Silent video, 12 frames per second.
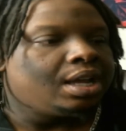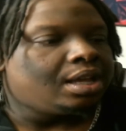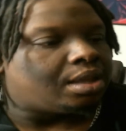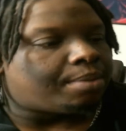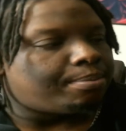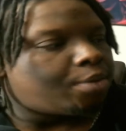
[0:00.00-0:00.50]

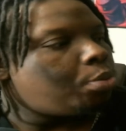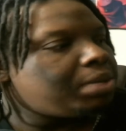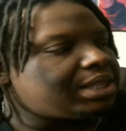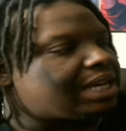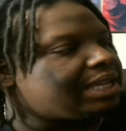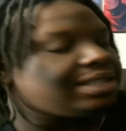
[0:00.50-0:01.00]
the
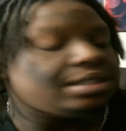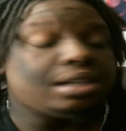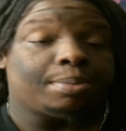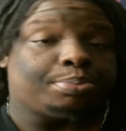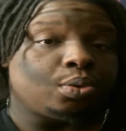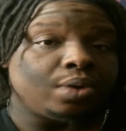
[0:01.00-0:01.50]
moment that it gets to
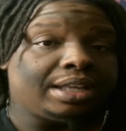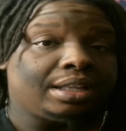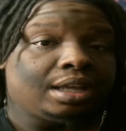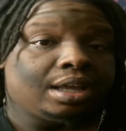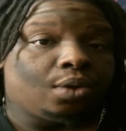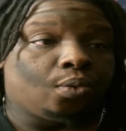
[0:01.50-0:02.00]
that point
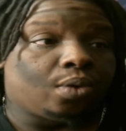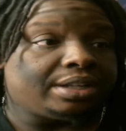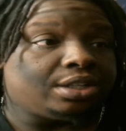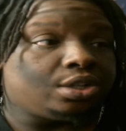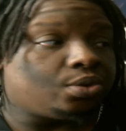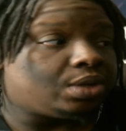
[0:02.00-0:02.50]
where
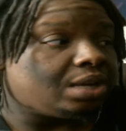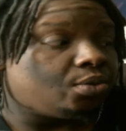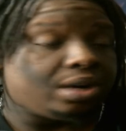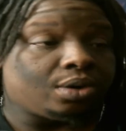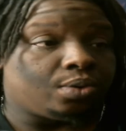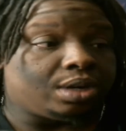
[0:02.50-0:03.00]
you can,
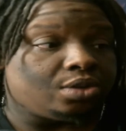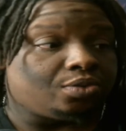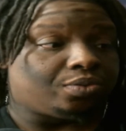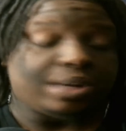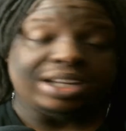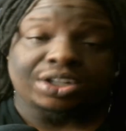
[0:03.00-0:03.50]
where
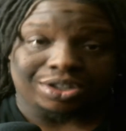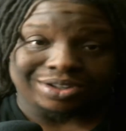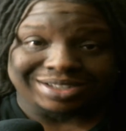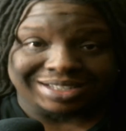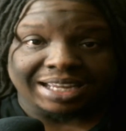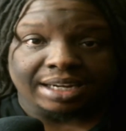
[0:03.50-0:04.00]
you've reached your
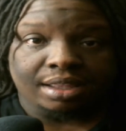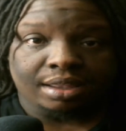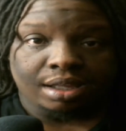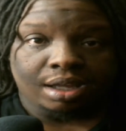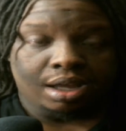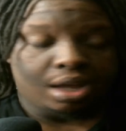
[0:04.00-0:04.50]
zenith,